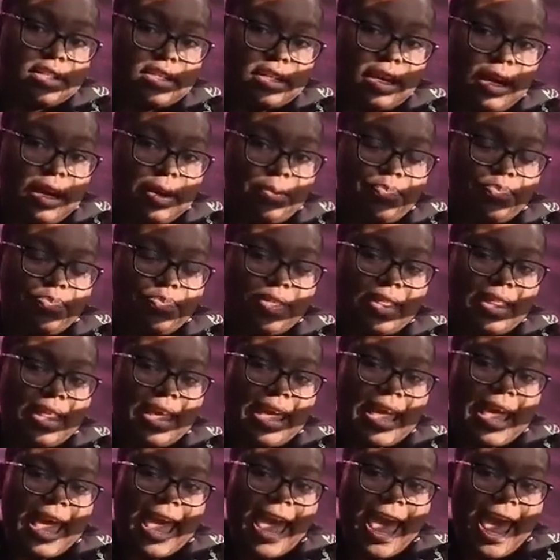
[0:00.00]
shop
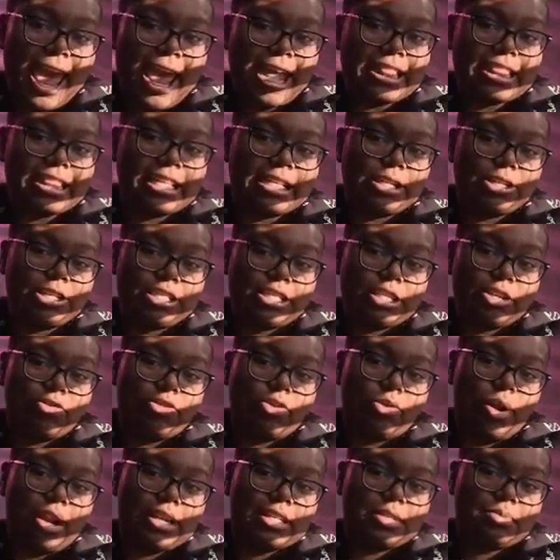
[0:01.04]
at the
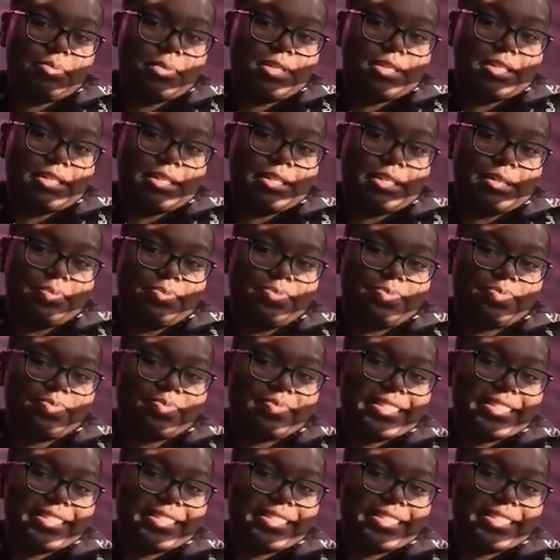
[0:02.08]
Civil Rights Museum.